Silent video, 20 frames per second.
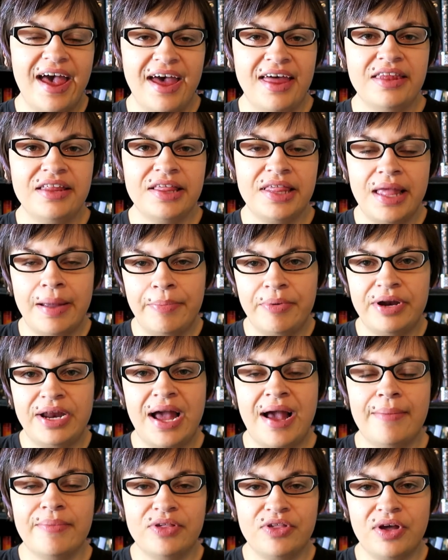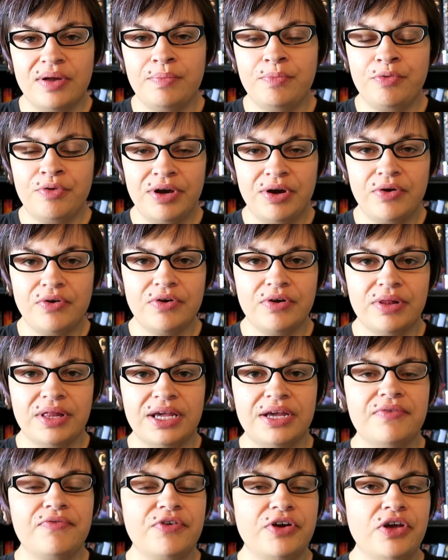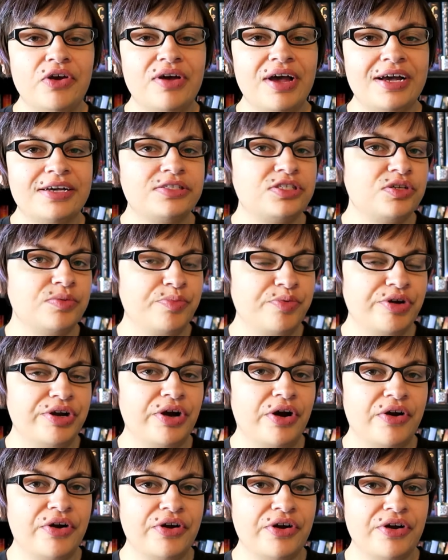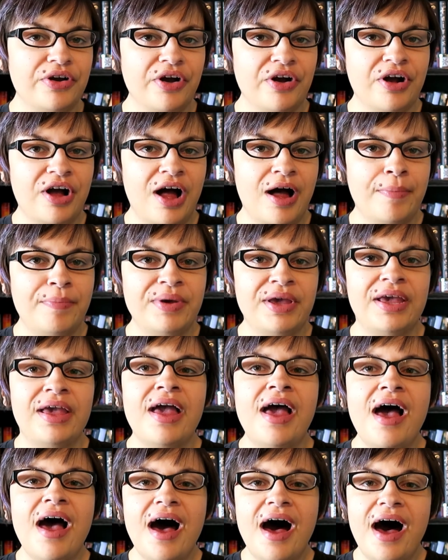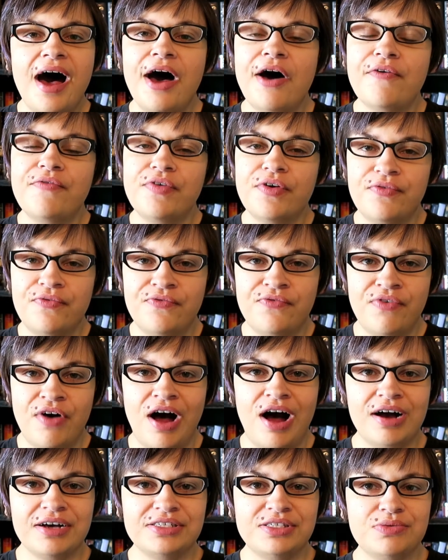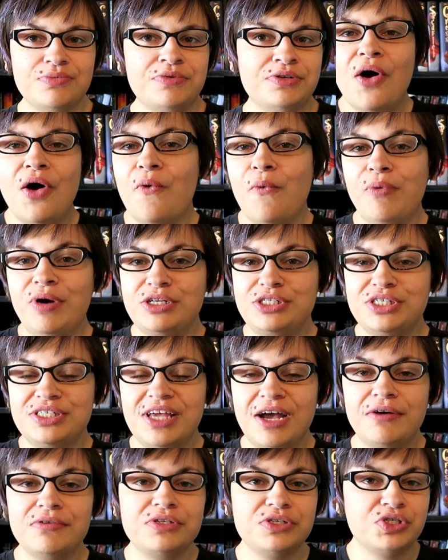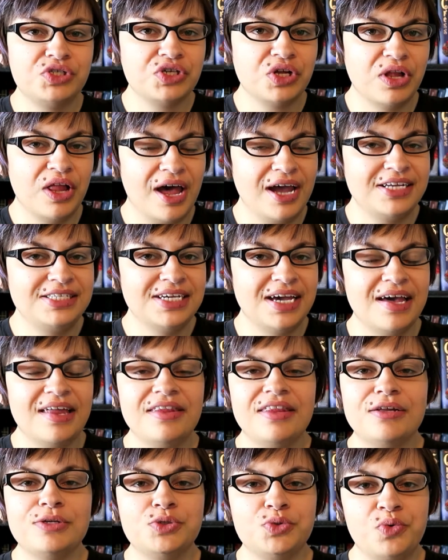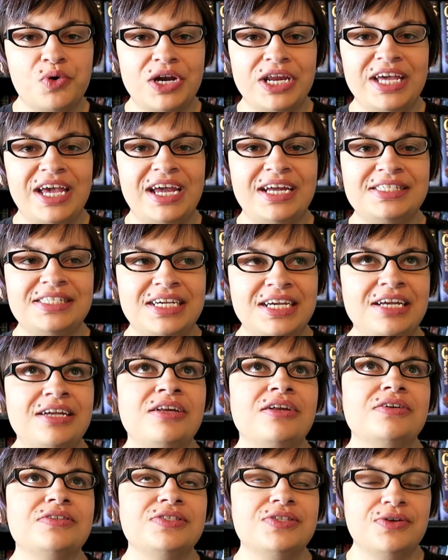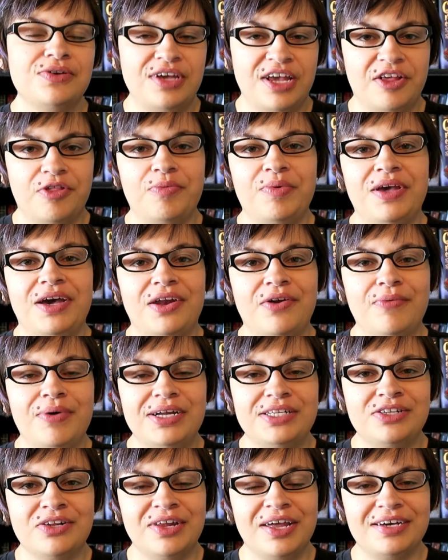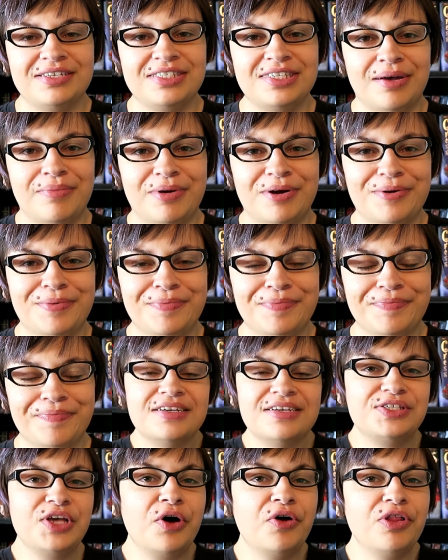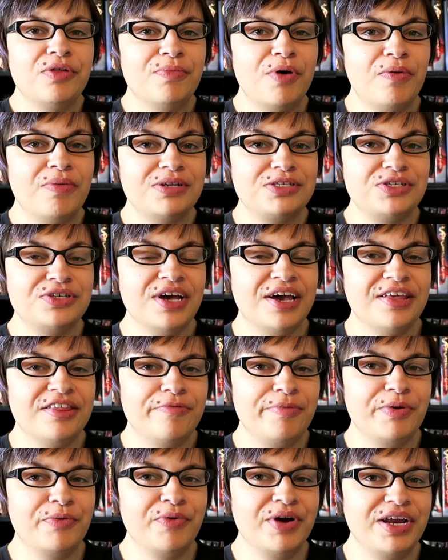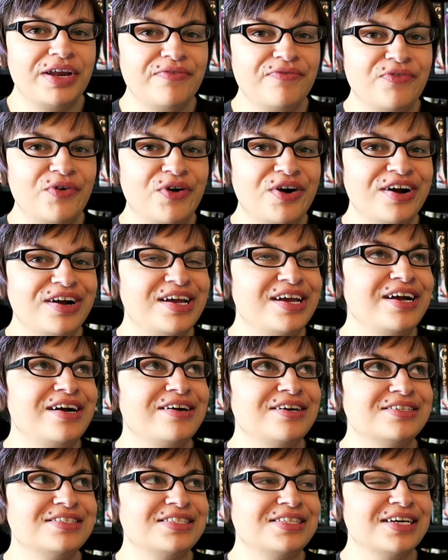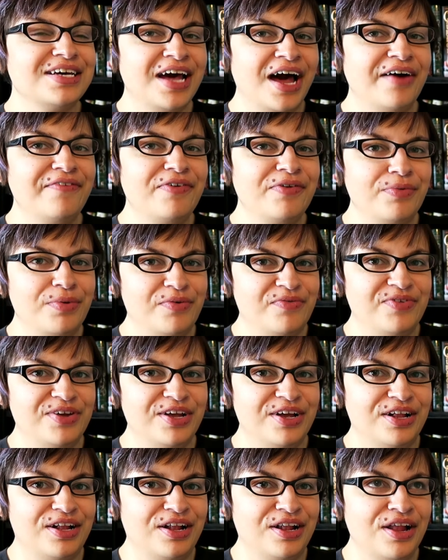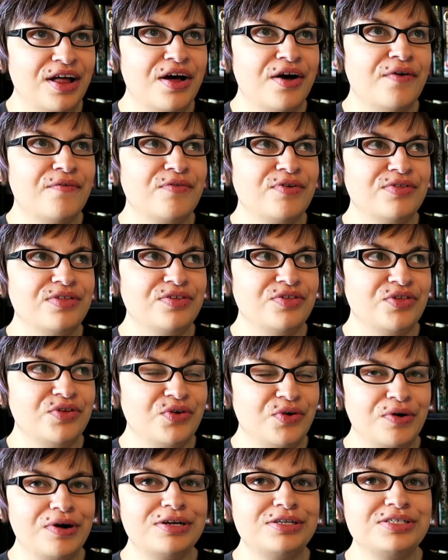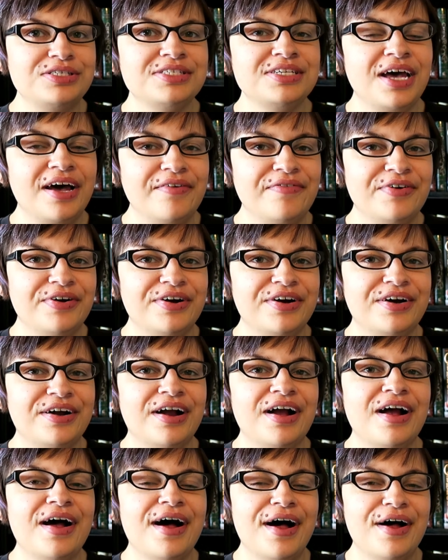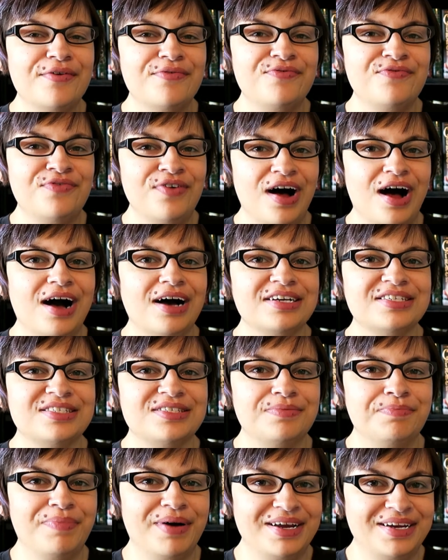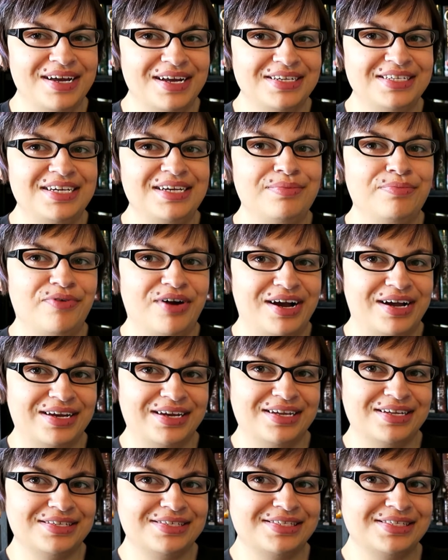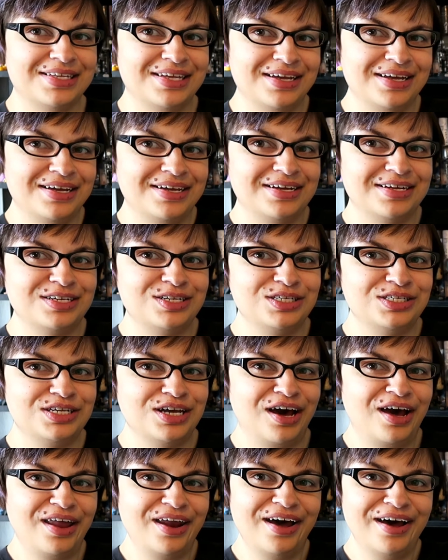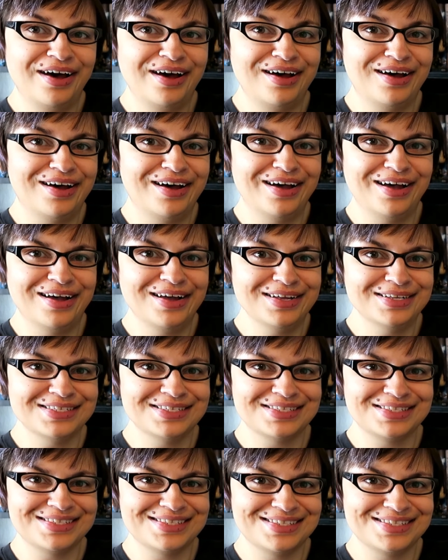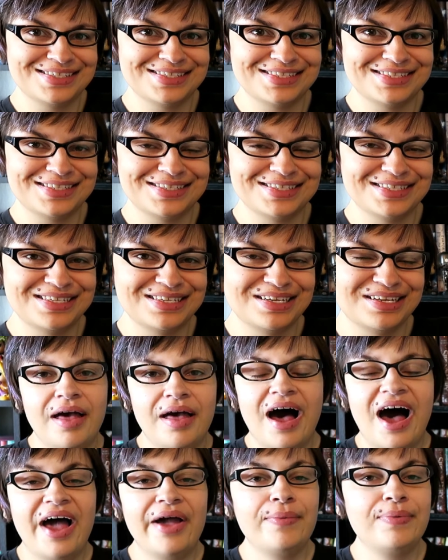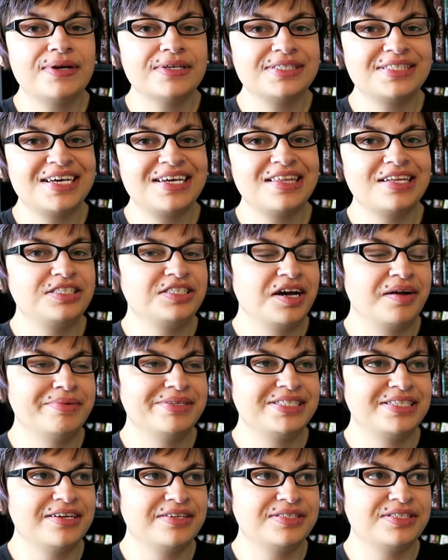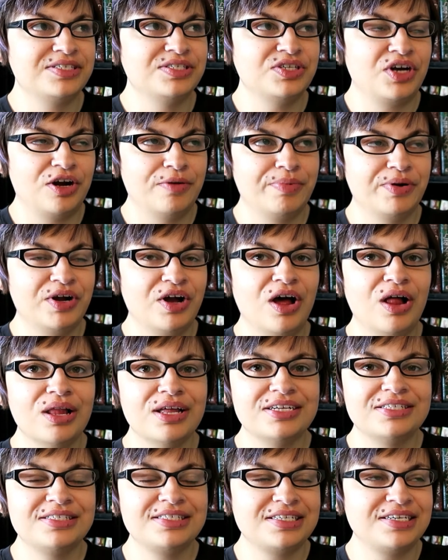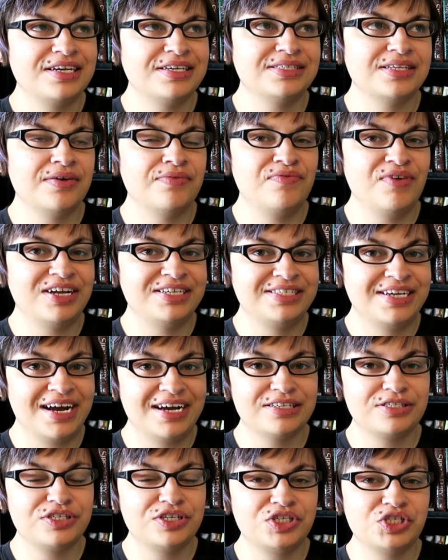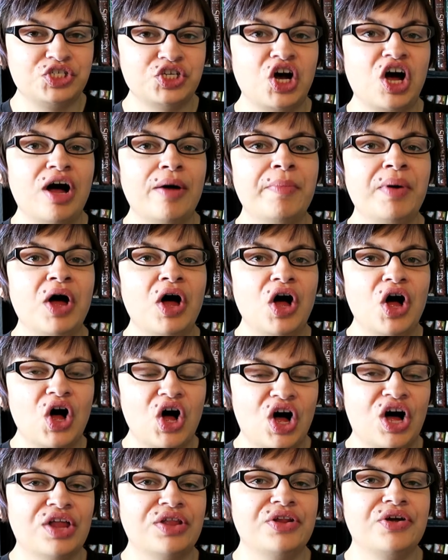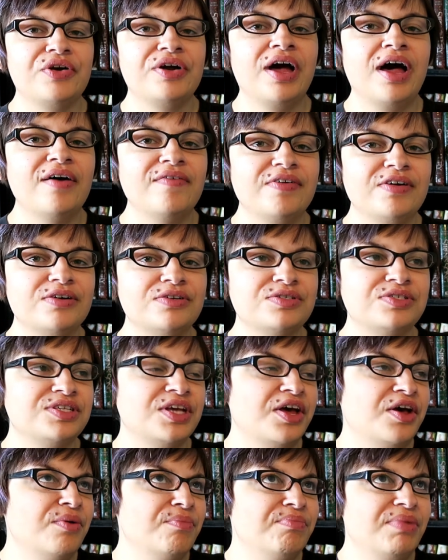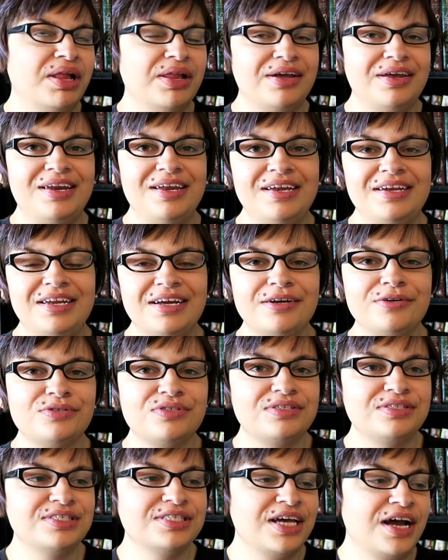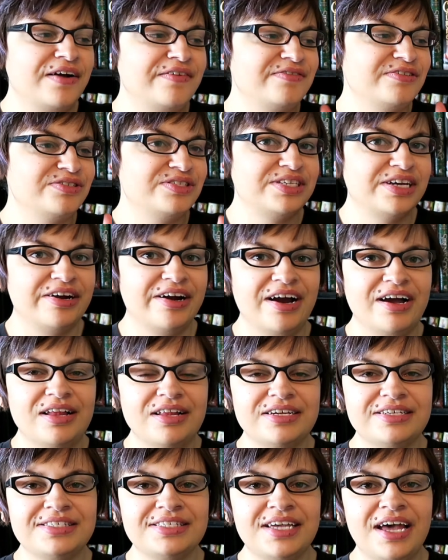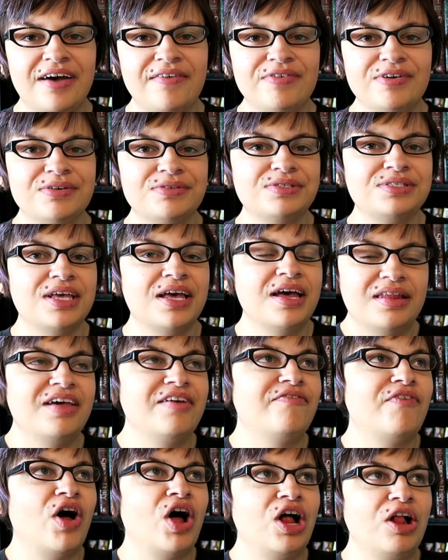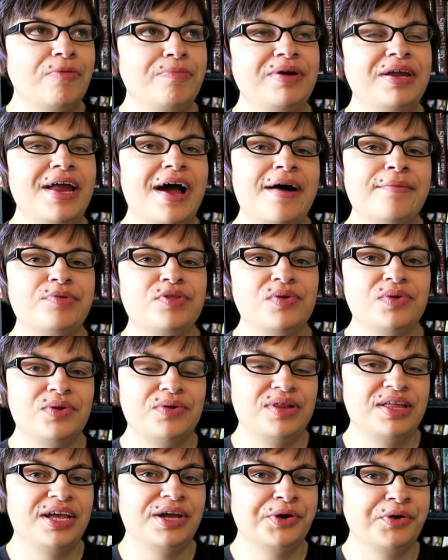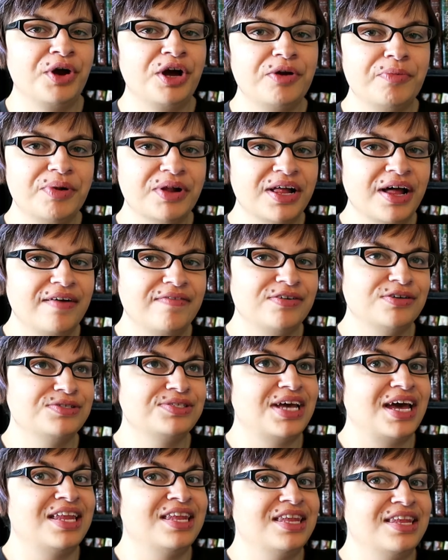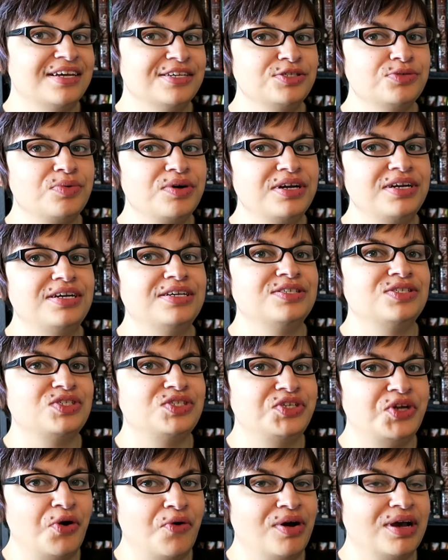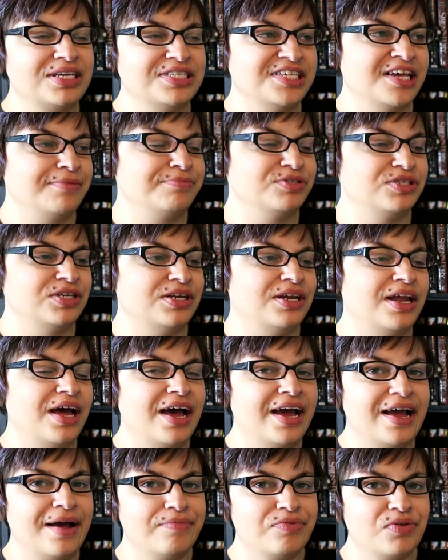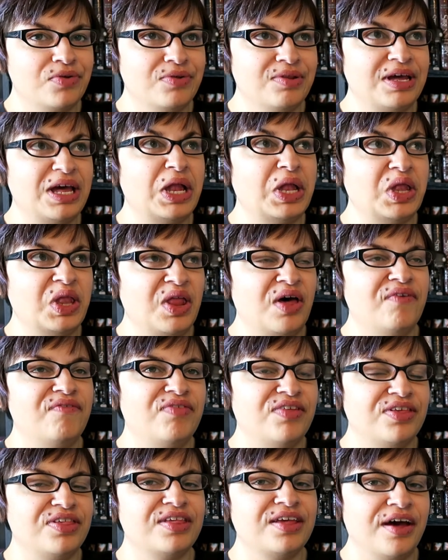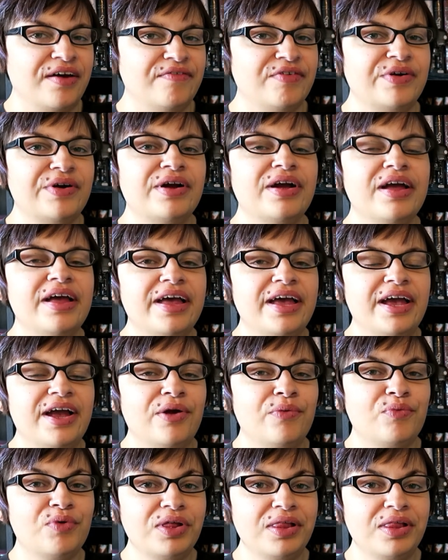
and the separate Amazon pre-order link for you guys to pre-order your copy of Fawkes, which is out July 10th, 2018. So yes, we gotta wait till next summer. So the moment you guys have been waiting for, here is the cover reveal for this gorgeous cover of Fawkes by Nadine Brandes. Ta-da! I will say that Thomas Nelson HarperCollins does a fantastic job on their covers, Melanie Dickerson's covers, Sara Ella's covers. They've all been absolutely incredible covers and this one is no exception. I absolutely love this cover. It